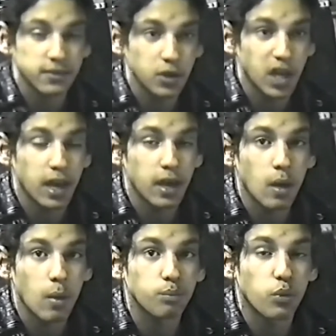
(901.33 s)
Because if you get
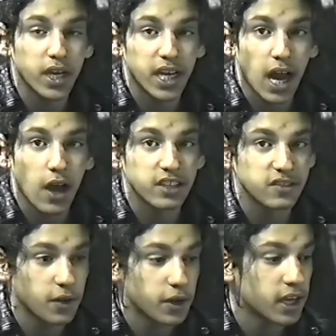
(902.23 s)
pointed out, it's
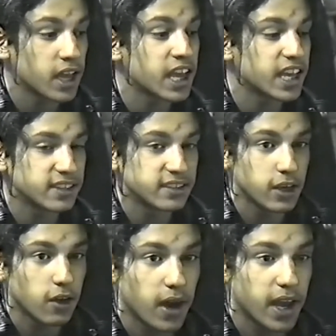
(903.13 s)
very
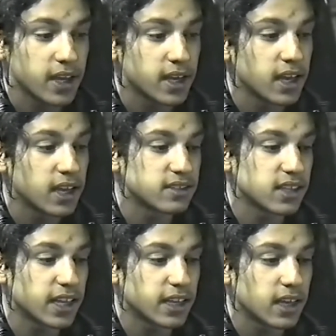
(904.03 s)
easy, alright?
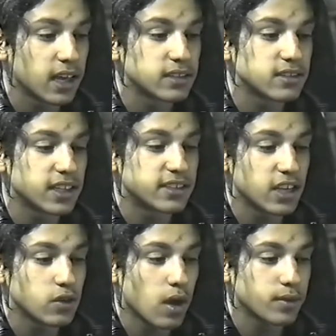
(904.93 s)
So let's
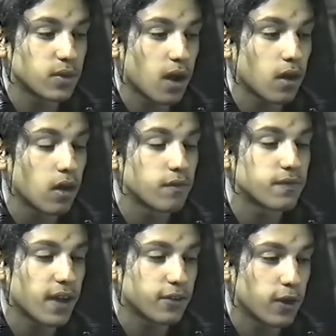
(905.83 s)
say you robbed around
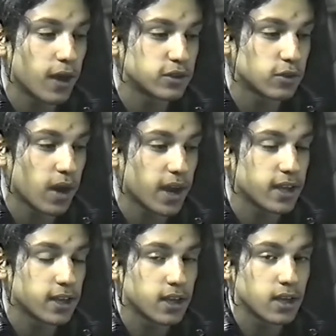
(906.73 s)
5 graves, alright?